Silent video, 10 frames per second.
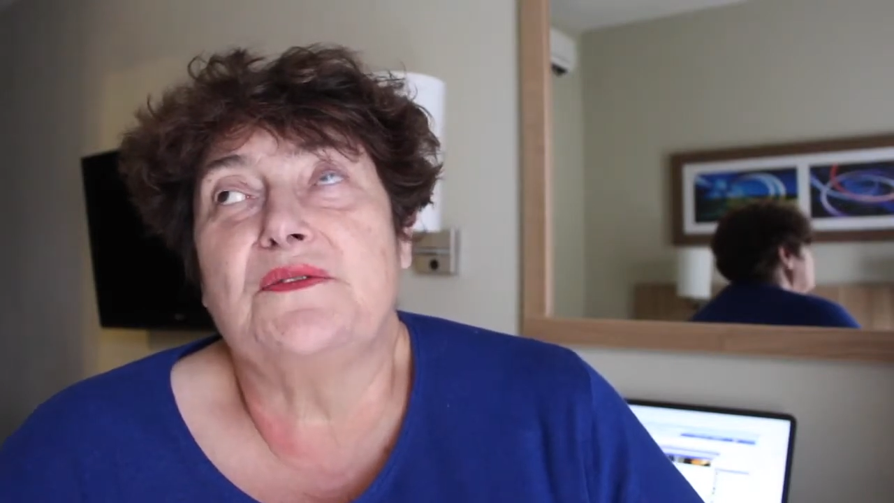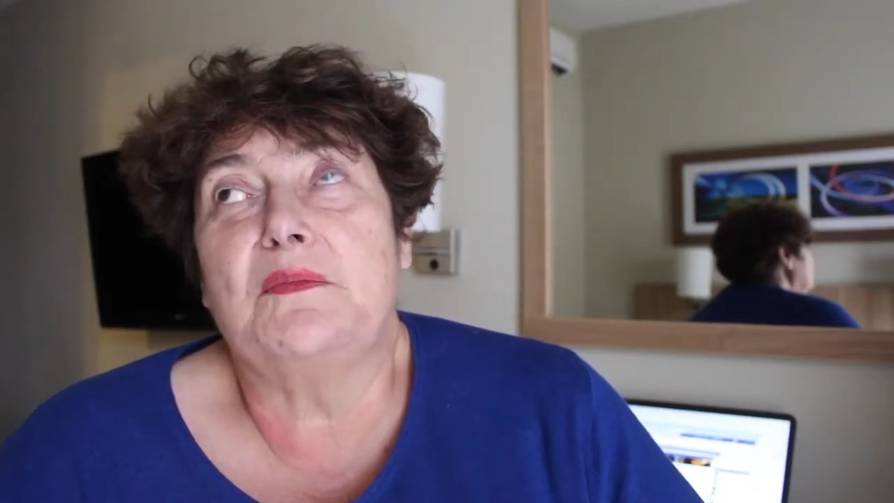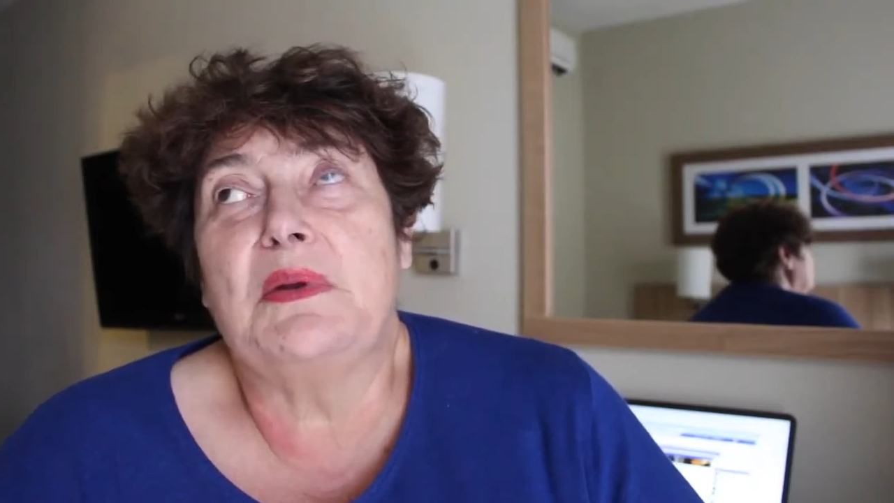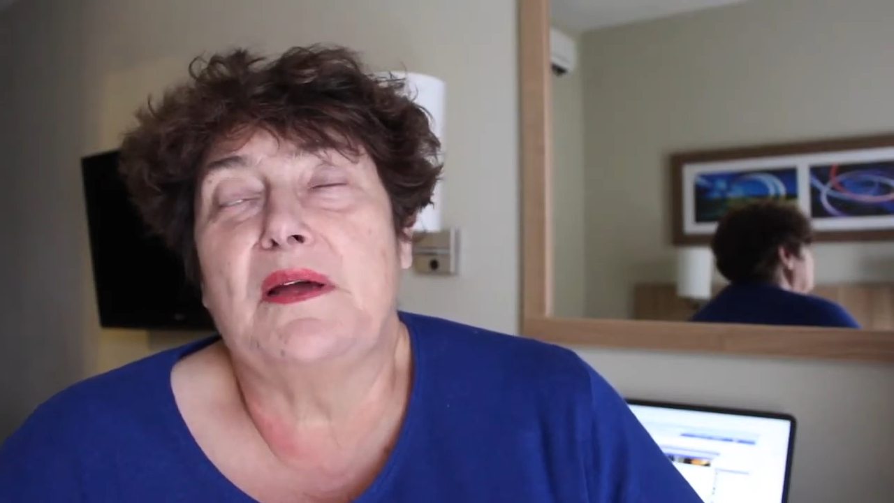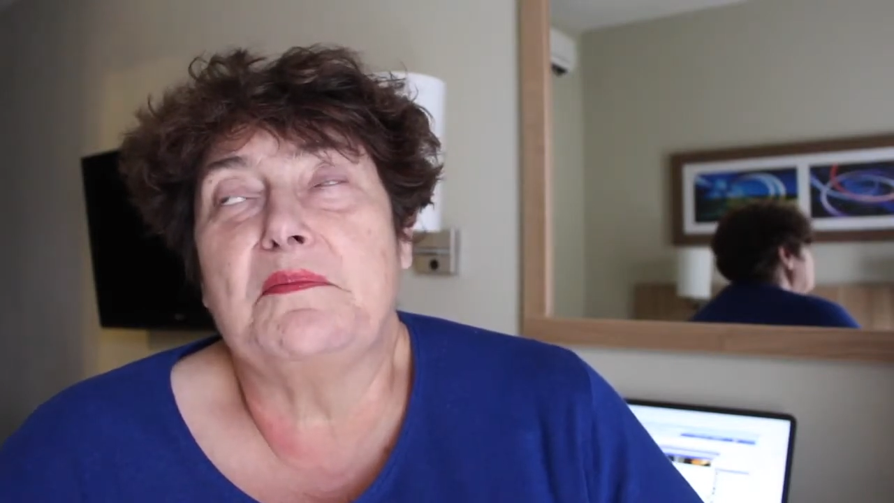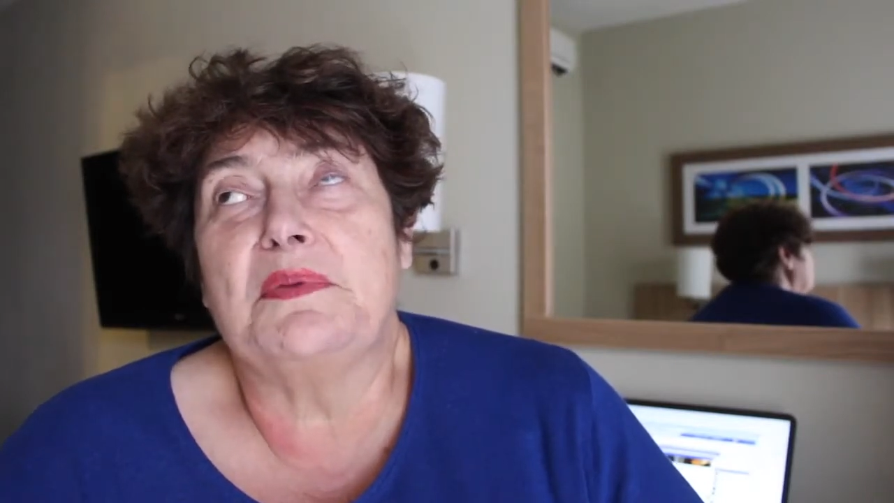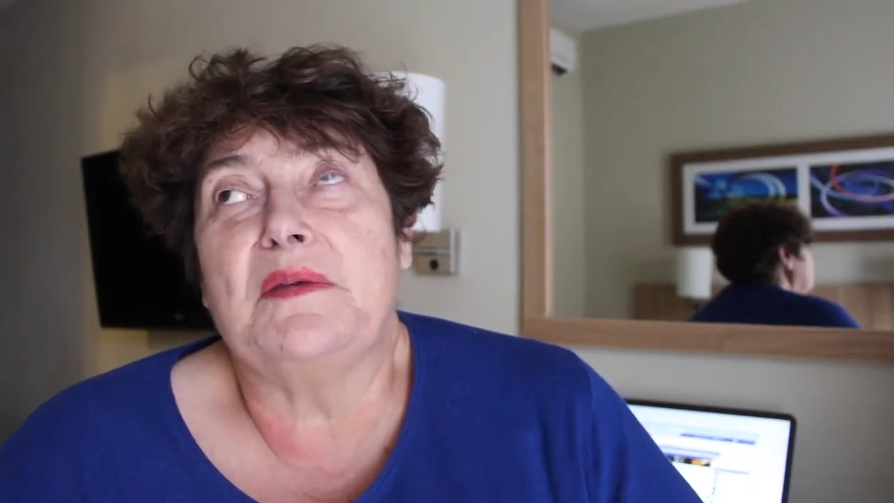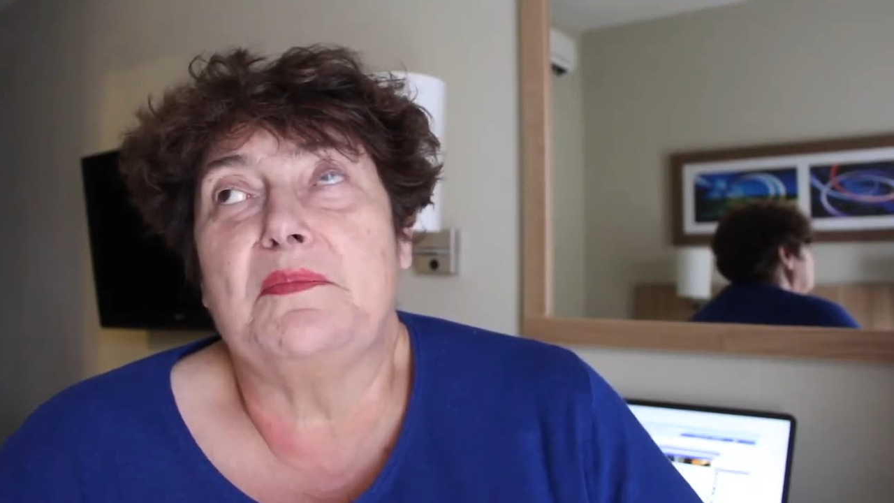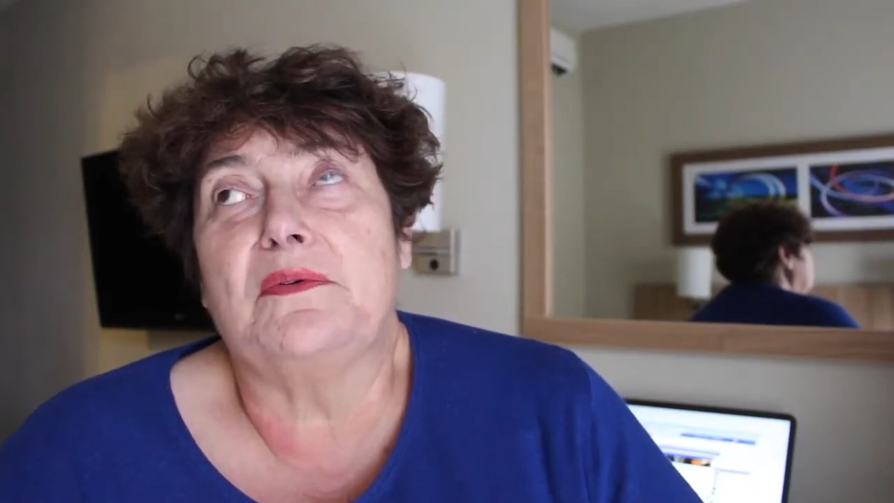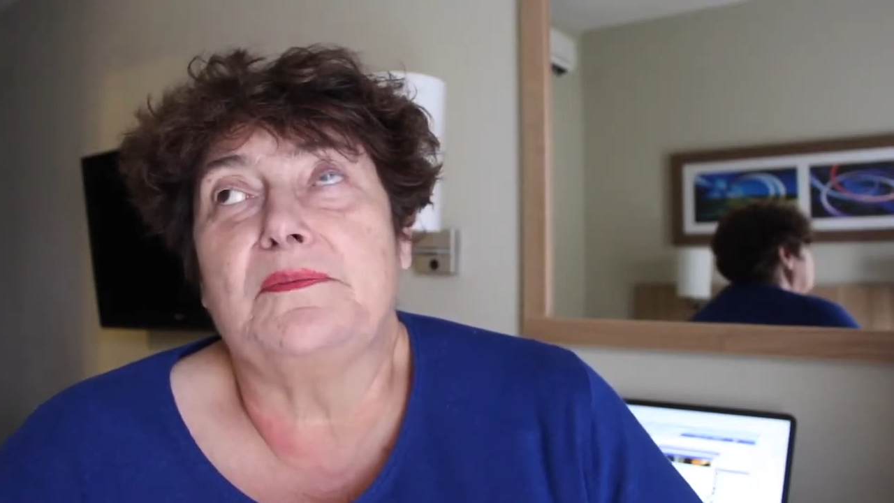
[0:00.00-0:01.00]
for Blind
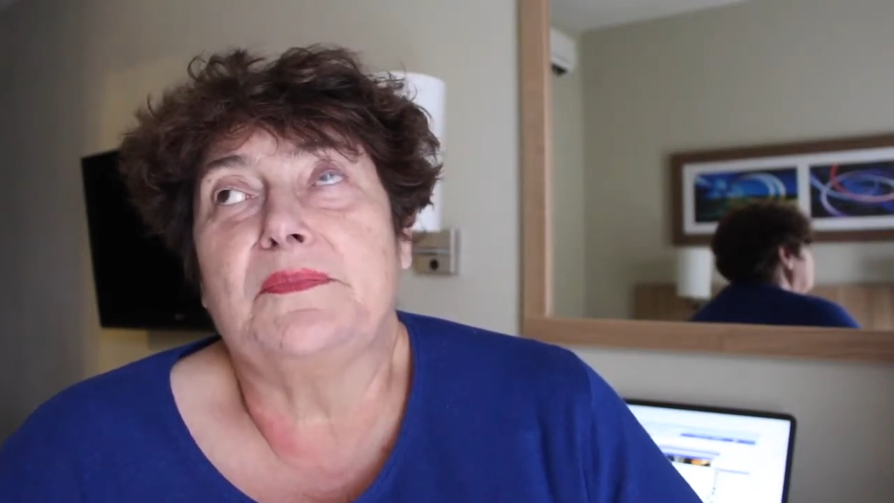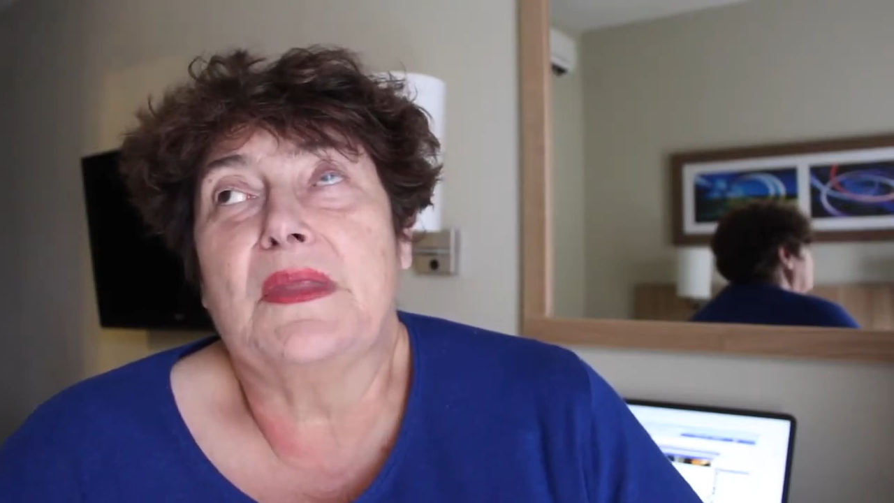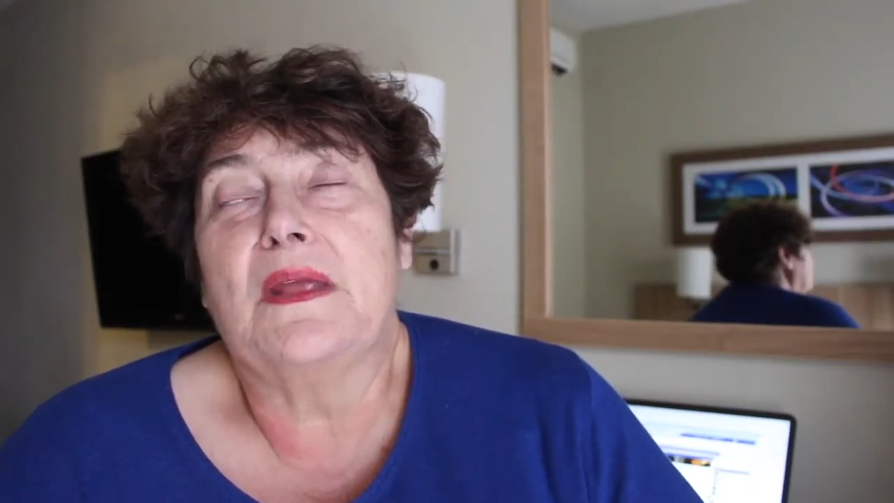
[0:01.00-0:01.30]
People,